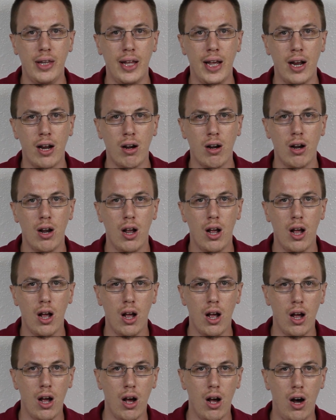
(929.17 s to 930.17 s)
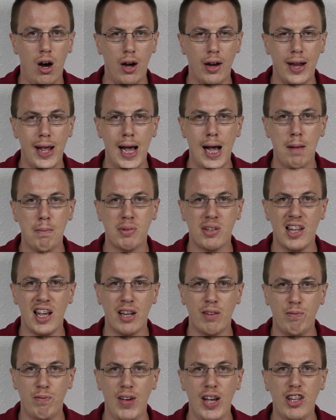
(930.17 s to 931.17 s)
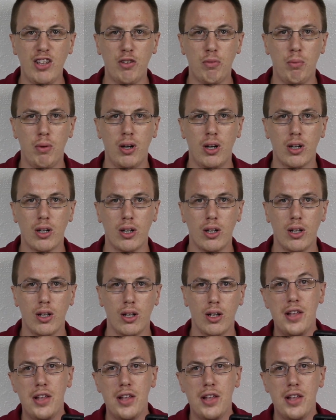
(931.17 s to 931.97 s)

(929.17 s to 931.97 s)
there on apps like Facebook.